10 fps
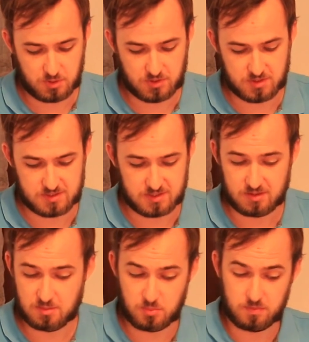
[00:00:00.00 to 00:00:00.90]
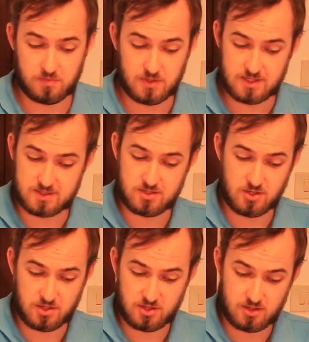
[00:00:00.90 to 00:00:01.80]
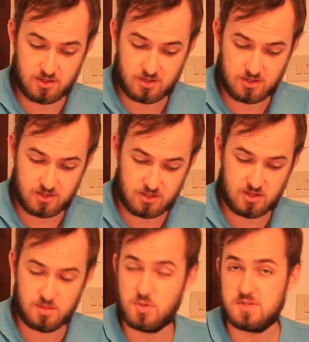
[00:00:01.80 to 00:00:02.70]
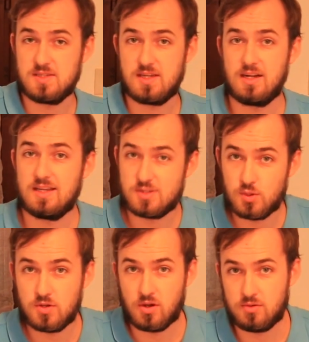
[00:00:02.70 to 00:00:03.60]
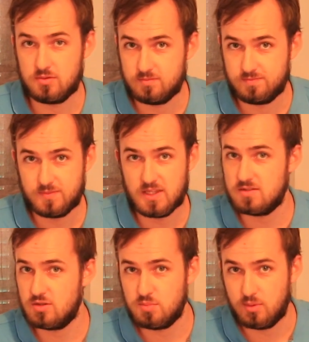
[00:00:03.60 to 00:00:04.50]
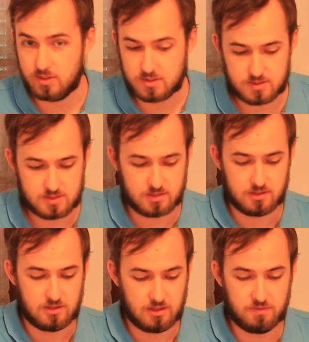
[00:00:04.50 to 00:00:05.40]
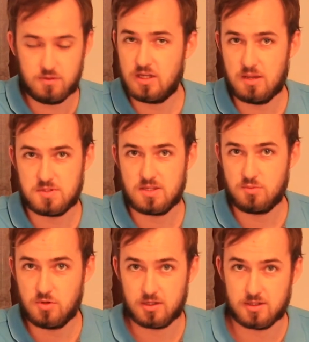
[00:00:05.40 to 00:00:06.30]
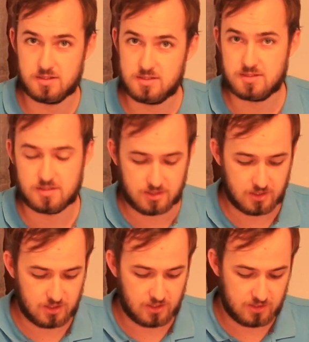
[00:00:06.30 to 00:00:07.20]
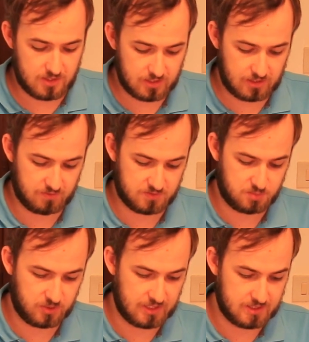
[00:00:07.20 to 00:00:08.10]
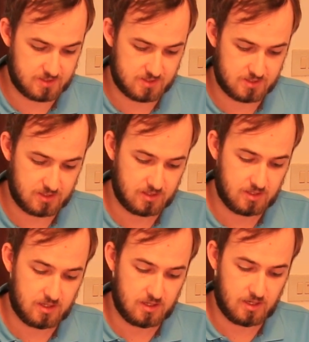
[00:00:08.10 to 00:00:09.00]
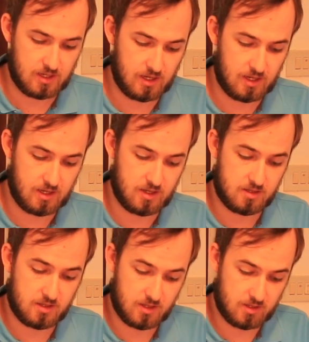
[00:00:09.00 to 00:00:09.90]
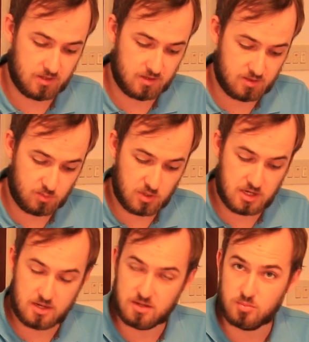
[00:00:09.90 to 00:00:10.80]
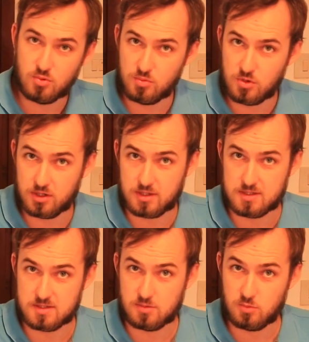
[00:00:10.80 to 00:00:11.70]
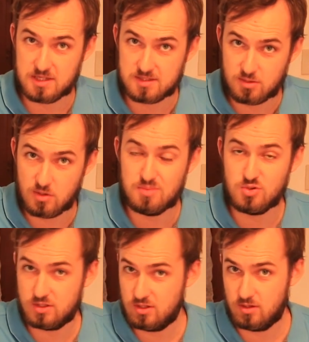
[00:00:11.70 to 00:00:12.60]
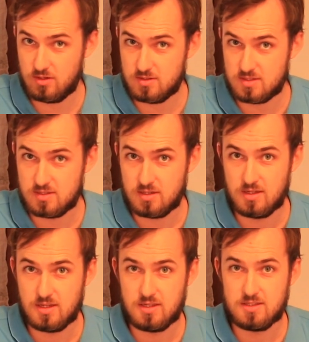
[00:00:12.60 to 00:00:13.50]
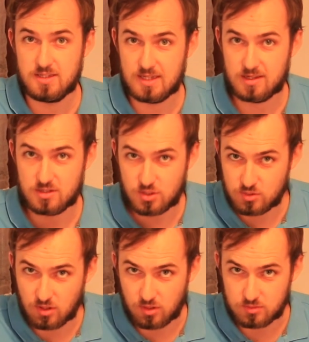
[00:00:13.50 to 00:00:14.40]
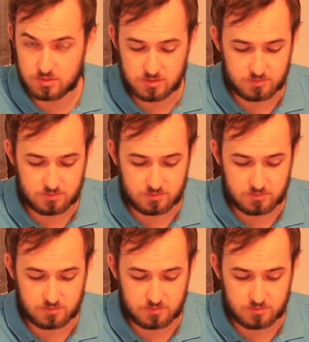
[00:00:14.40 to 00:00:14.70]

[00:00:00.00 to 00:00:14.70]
because the next turn the person's going to get 2 gold. That's 2 points. If you capture their workers, they're going to have to place 3 more workers, waste 3 more turns to get 2 gold.